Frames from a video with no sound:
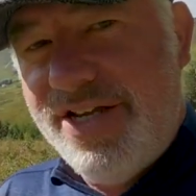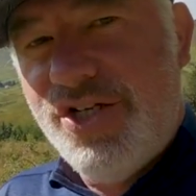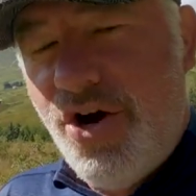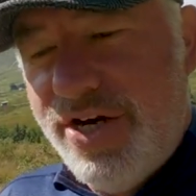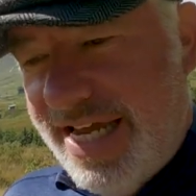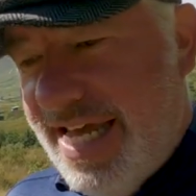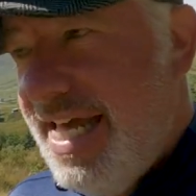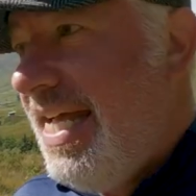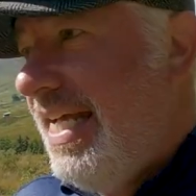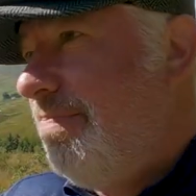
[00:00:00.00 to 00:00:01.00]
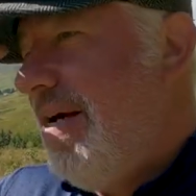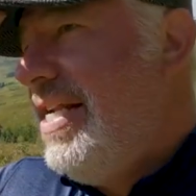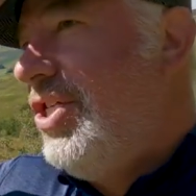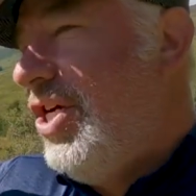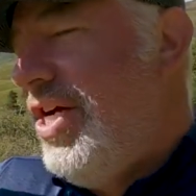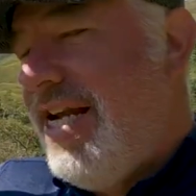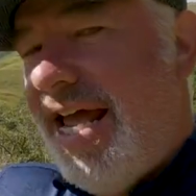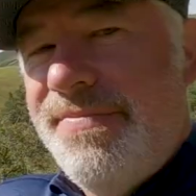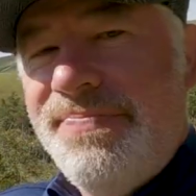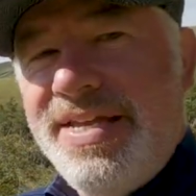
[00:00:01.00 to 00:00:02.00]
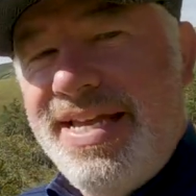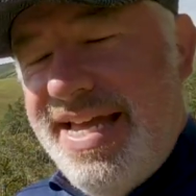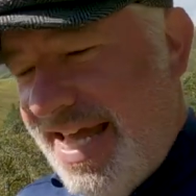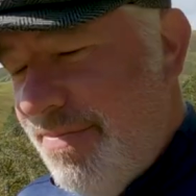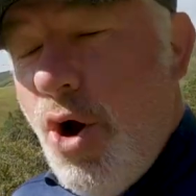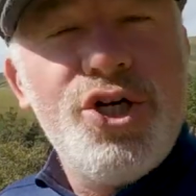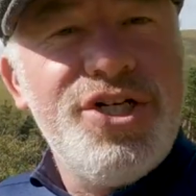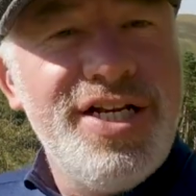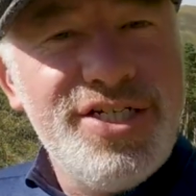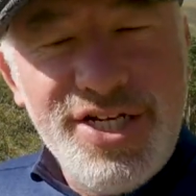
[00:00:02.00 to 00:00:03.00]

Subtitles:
enjoyed it. It's been a journey, emotional